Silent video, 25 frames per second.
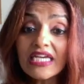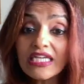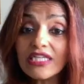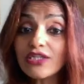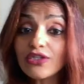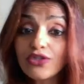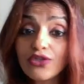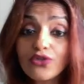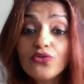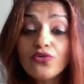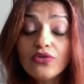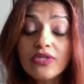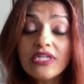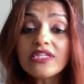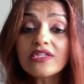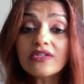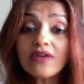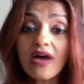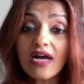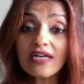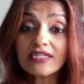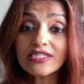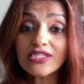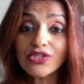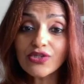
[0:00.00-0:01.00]
You need to
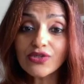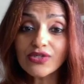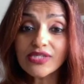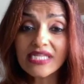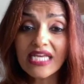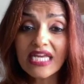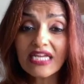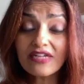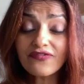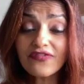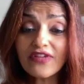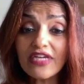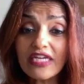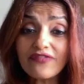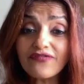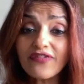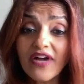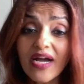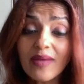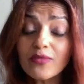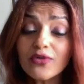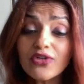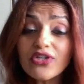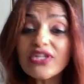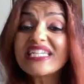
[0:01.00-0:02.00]
ask yourself, if I'm
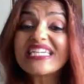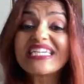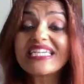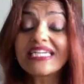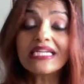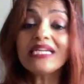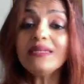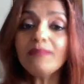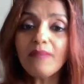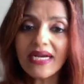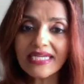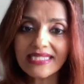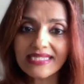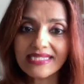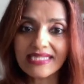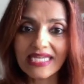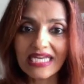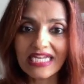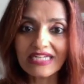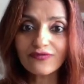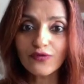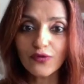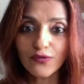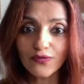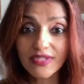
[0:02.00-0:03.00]
going to kill
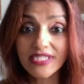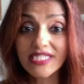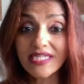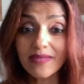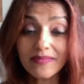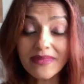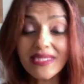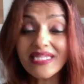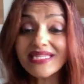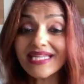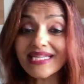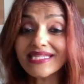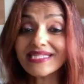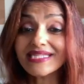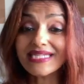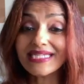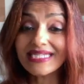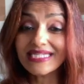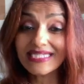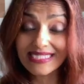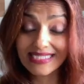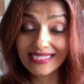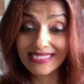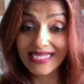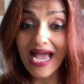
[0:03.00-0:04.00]
myself over something that's an
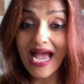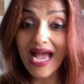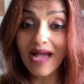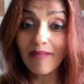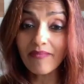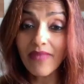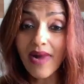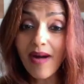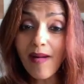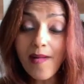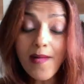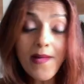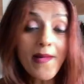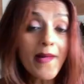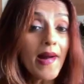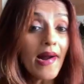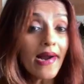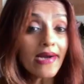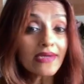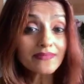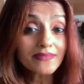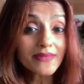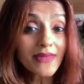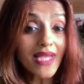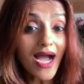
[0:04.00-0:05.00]
exam,
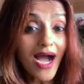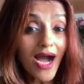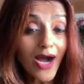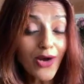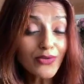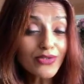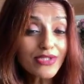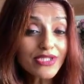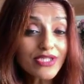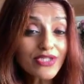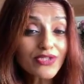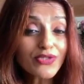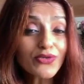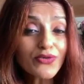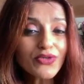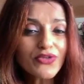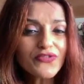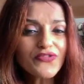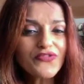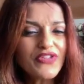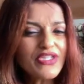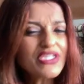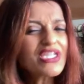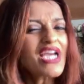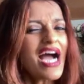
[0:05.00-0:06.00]
how is this going to
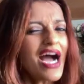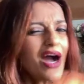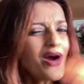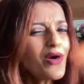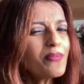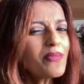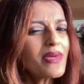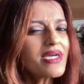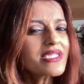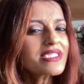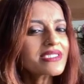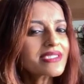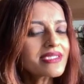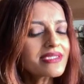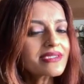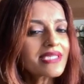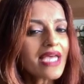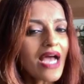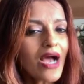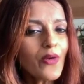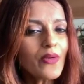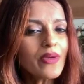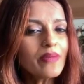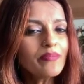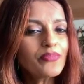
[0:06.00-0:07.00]
feature?
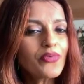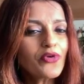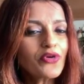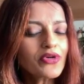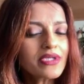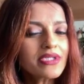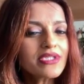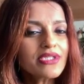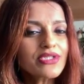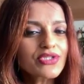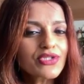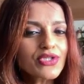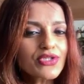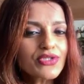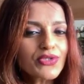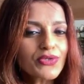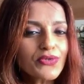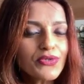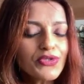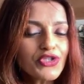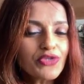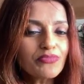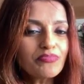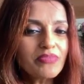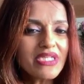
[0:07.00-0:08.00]
How important is this
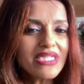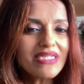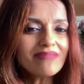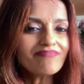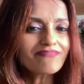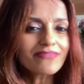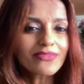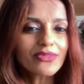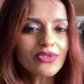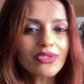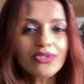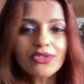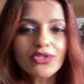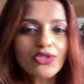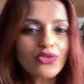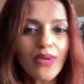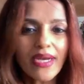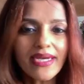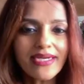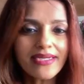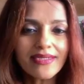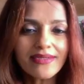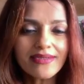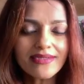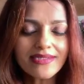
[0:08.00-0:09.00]
going to be
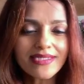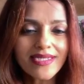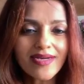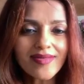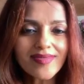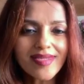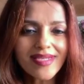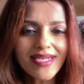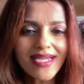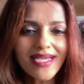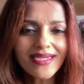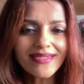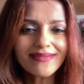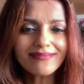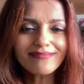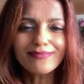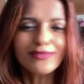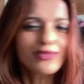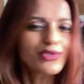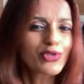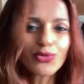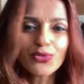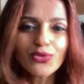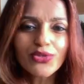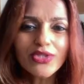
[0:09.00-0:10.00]
20 years down the line,
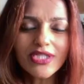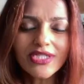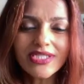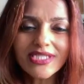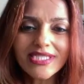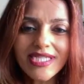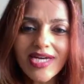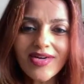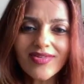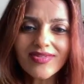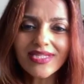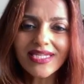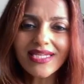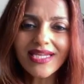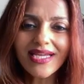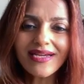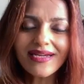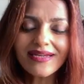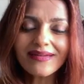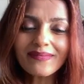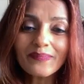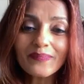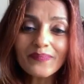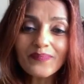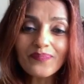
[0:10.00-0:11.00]
2 years down the line?